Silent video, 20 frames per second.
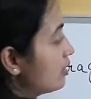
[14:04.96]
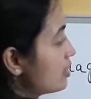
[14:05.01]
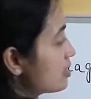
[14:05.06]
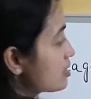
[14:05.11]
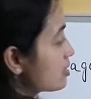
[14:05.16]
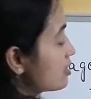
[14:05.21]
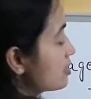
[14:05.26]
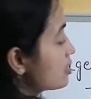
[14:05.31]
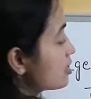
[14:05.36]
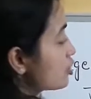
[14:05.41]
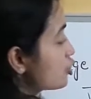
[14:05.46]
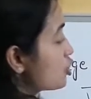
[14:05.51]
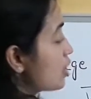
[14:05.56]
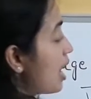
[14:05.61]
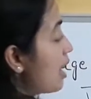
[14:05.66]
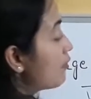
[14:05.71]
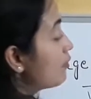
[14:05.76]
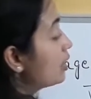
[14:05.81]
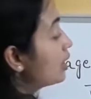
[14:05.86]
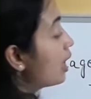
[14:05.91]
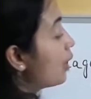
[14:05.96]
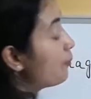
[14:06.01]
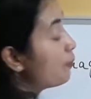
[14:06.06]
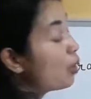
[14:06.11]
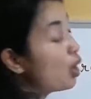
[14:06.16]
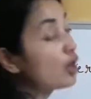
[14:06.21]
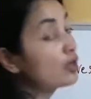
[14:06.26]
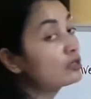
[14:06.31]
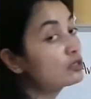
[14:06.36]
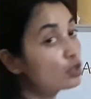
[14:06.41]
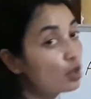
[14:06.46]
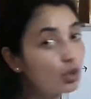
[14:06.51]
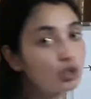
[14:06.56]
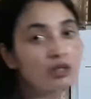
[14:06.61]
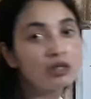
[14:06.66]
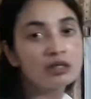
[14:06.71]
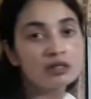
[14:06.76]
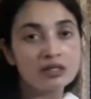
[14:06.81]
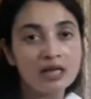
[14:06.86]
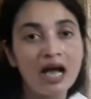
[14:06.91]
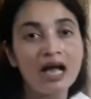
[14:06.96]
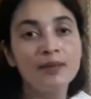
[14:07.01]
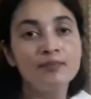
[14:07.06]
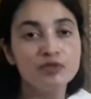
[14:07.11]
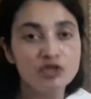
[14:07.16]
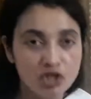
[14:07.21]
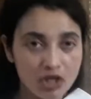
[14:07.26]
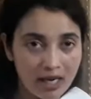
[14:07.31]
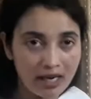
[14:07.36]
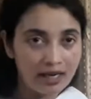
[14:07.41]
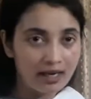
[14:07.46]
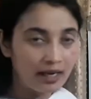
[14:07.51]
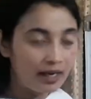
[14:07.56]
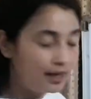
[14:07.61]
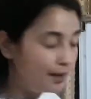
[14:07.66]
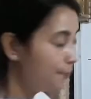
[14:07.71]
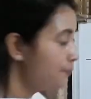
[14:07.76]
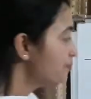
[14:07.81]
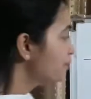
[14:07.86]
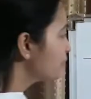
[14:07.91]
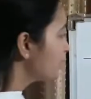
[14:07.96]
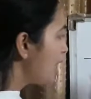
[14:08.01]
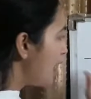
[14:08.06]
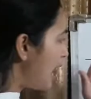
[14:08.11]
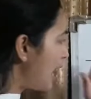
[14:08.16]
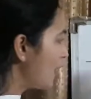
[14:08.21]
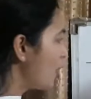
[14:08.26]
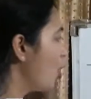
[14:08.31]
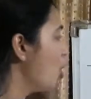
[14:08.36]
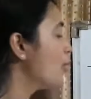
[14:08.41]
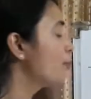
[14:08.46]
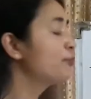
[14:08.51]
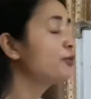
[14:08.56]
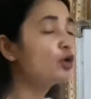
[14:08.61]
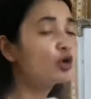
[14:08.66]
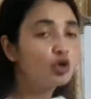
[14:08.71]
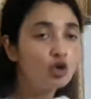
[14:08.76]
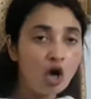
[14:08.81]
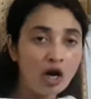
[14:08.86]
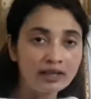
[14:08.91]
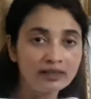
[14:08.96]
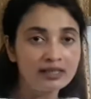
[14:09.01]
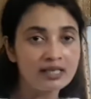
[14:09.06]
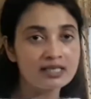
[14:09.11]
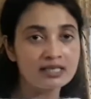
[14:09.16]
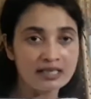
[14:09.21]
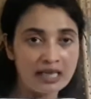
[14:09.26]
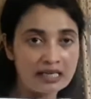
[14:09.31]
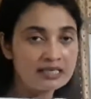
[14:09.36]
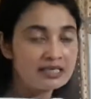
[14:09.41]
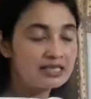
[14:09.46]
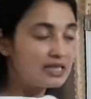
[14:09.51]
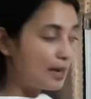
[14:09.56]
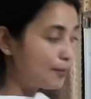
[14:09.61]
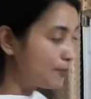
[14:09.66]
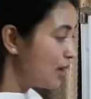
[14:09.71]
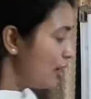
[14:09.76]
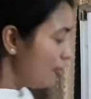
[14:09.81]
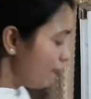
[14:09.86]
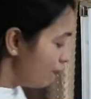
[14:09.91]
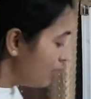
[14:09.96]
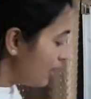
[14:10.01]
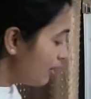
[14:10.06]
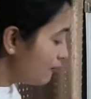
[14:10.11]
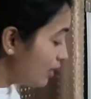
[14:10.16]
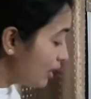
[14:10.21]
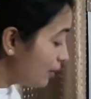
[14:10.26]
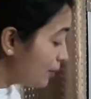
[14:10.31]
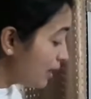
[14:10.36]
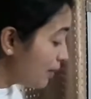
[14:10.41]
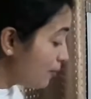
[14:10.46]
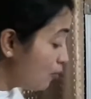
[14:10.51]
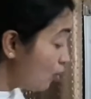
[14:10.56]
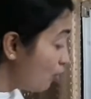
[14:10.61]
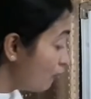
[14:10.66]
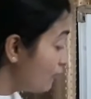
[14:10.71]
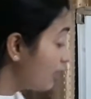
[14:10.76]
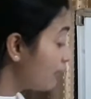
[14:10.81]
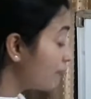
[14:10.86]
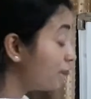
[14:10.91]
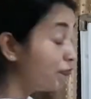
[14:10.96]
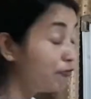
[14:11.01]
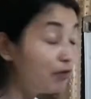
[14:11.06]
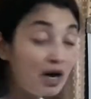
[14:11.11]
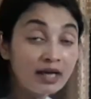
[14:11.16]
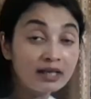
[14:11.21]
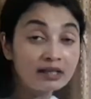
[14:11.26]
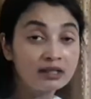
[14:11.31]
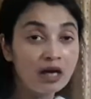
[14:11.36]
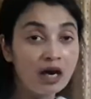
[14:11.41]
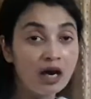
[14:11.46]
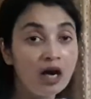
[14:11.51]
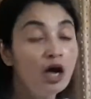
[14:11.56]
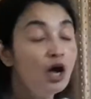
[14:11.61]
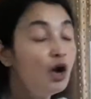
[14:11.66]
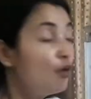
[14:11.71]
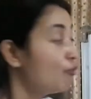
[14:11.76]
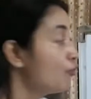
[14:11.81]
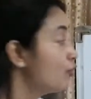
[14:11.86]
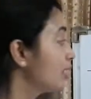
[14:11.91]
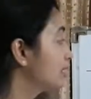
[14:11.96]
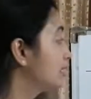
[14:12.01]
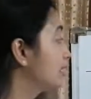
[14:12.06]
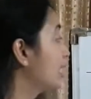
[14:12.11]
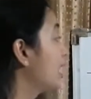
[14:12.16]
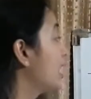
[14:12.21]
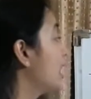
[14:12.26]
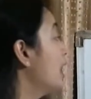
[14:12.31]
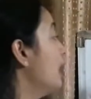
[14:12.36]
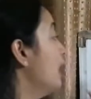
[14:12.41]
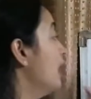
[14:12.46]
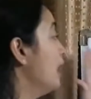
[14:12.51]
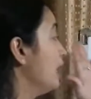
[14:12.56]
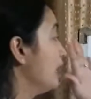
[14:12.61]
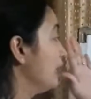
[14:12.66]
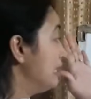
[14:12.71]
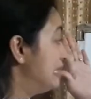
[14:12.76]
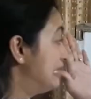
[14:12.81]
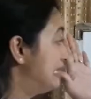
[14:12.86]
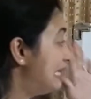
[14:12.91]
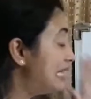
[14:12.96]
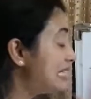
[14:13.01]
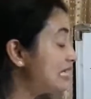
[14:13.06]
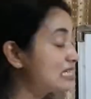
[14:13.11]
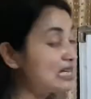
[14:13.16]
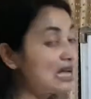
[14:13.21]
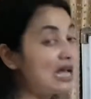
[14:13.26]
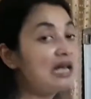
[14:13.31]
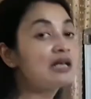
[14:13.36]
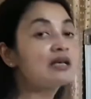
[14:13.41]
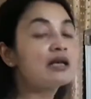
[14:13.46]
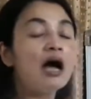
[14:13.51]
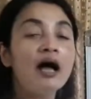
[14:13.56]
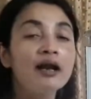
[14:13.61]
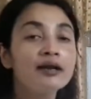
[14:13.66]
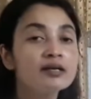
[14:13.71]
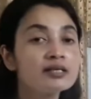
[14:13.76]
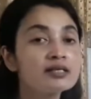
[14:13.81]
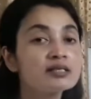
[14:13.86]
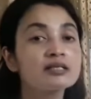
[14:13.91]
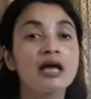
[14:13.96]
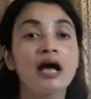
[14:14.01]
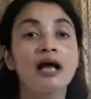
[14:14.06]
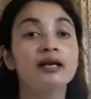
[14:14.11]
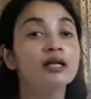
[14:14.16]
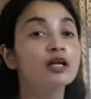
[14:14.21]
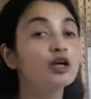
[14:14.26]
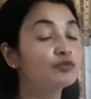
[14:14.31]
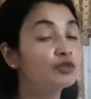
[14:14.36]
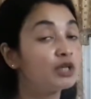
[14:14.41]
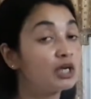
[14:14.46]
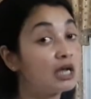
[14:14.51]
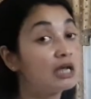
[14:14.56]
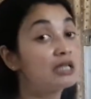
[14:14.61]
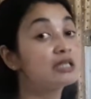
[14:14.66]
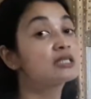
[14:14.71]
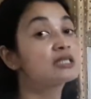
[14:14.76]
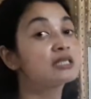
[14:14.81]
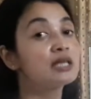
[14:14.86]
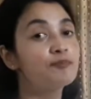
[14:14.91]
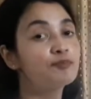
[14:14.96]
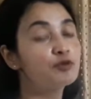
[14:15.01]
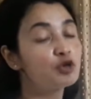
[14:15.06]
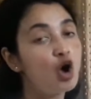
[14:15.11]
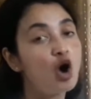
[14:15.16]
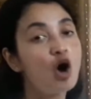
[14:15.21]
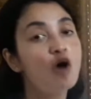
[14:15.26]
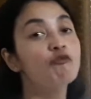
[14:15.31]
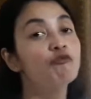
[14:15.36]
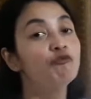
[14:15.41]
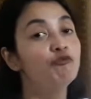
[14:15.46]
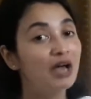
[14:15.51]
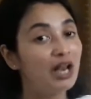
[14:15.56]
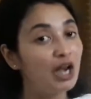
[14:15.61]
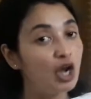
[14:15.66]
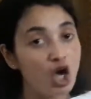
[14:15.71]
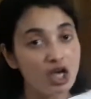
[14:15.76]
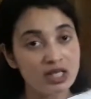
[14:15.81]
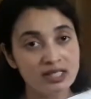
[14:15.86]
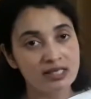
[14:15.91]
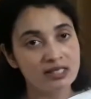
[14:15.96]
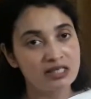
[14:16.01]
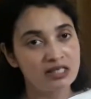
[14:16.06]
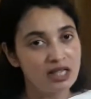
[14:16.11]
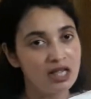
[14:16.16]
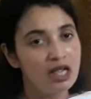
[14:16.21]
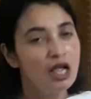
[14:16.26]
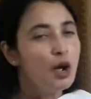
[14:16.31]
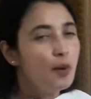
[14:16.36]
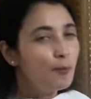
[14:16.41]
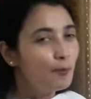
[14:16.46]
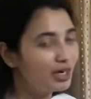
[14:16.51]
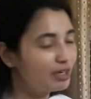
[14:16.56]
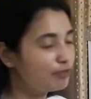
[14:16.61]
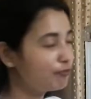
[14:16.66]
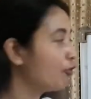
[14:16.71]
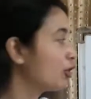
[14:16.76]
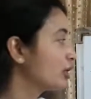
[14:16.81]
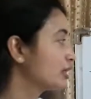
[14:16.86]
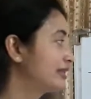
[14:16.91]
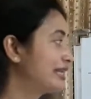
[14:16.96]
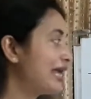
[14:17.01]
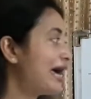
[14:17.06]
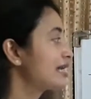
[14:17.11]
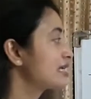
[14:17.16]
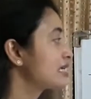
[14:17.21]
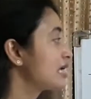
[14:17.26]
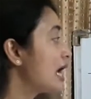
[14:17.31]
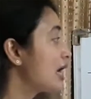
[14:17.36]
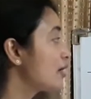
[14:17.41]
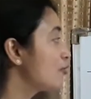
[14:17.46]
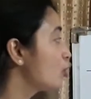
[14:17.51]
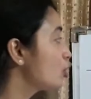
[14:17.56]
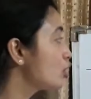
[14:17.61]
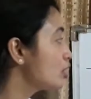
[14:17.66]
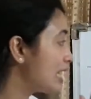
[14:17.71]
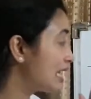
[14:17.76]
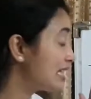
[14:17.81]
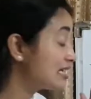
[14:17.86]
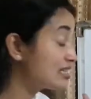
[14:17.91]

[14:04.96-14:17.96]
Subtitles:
distance travelled upon total time taken. I hope you got this concept. We will be moving further with the detailed understanding of the concept of velocity, but for that I would